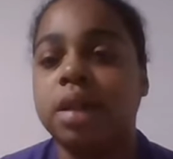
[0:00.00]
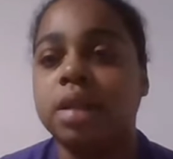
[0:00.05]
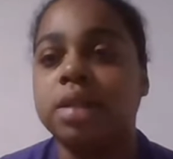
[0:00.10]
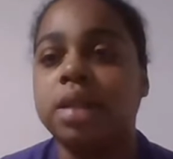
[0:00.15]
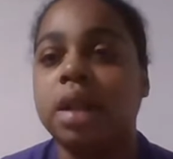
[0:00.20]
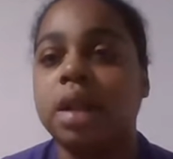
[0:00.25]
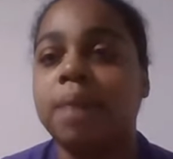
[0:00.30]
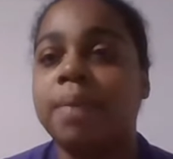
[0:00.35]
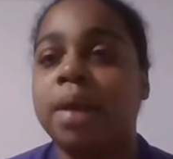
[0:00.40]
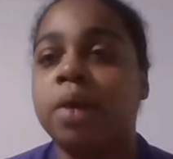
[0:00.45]
it's
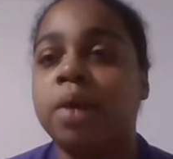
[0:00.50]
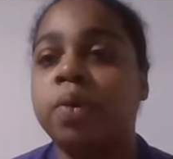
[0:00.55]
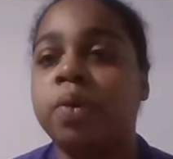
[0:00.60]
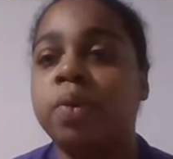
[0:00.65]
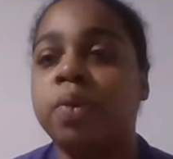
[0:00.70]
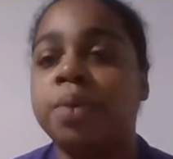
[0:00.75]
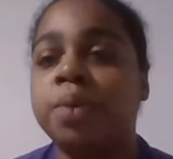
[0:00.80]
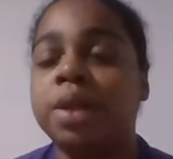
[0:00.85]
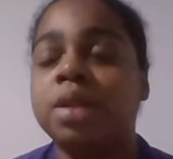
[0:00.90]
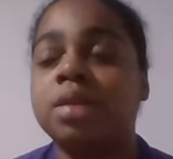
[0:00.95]
not about
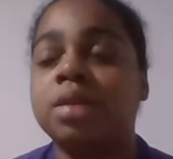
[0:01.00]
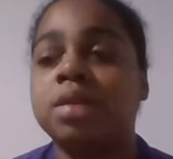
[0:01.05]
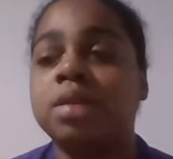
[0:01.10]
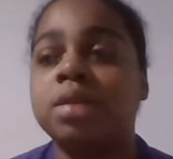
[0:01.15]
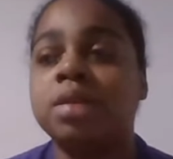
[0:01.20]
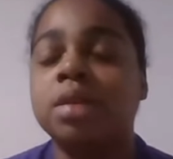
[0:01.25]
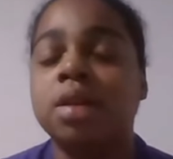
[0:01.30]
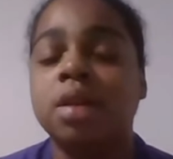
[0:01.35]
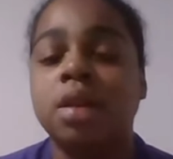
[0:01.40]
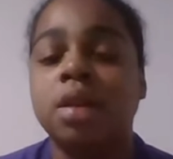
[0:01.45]
who
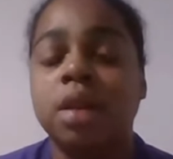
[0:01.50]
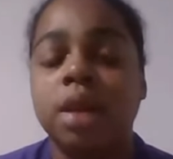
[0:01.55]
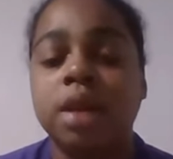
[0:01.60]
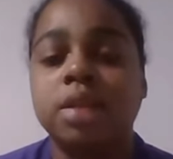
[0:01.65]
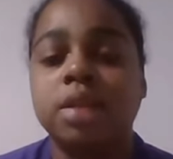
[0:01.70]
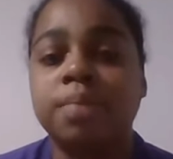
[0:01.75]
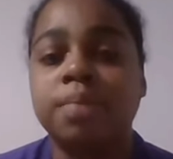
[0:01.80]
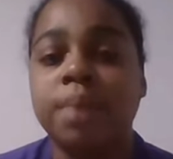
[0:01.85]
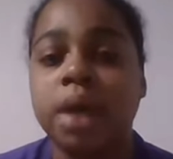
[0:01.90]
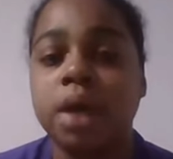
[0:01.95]
wins.
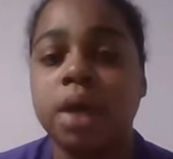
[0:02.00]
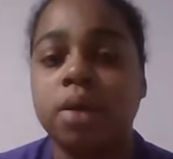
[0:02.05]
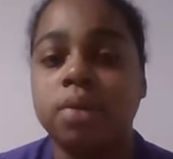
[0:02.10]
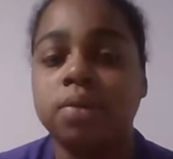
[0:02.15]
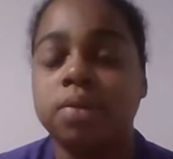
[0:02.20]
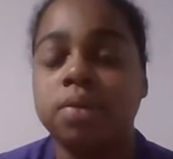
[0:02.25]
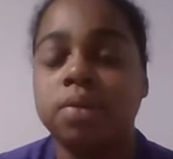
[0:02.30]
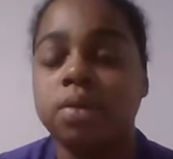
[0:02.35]
It's about,